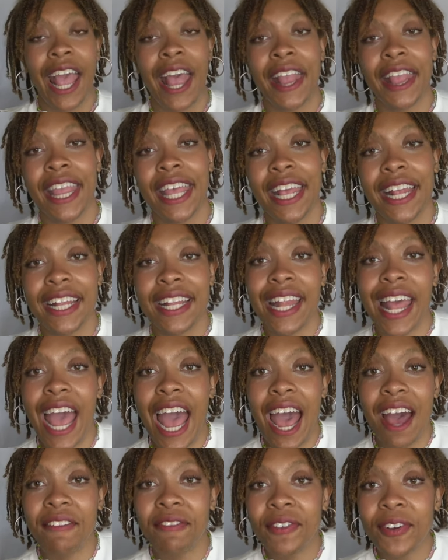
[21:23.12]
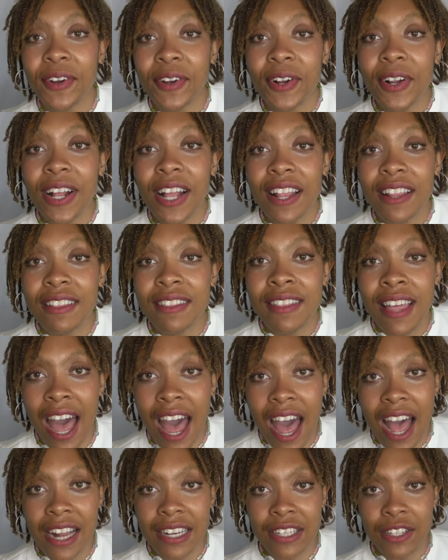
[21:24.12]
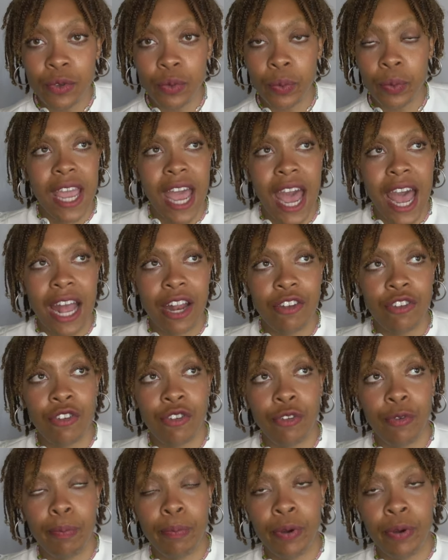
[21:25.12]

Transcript: And then after that, we had to